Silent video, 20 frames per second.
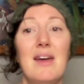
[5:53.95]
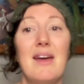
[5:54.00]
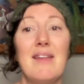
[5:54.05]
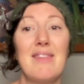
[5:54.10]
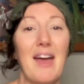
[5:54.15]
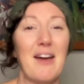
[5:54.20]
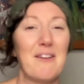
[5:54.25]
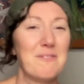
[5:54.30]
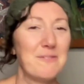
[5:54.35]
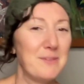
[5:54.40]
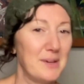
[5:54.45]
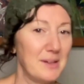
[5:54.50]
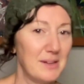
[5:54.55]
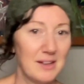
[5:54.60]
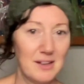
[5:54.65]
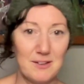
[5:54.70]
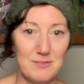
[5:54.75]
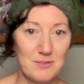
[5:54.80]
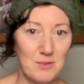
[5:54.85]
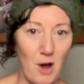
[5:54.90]
that
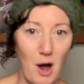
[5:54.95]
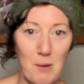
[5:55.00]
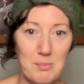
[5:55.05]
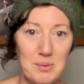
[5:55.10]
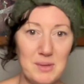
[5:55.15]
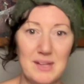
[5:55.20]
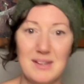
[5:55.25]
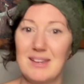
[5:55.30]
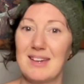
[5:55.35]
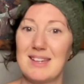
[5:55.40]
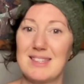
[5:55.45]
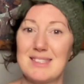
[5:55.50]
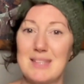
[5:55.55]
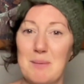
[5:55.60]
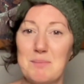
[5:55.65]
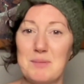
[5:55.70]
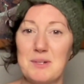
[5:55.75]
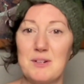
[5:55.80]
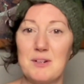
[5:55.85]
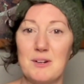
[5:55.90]
feeling of not being
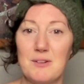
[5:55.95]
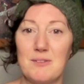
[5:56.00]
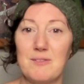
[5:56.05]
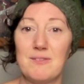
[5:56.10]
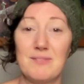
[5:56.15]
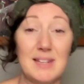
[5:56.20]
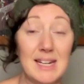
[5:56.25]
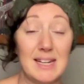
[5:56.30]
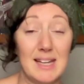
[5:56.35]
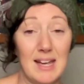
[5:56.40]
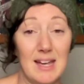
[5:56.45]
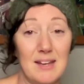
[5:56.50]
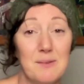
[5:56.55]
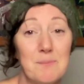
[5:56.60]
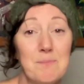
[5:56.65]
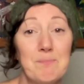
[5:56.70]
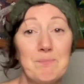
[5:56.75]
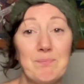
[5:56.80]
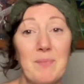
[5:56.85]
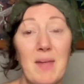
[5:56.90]
accepted or fitting
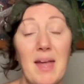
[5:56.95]
in,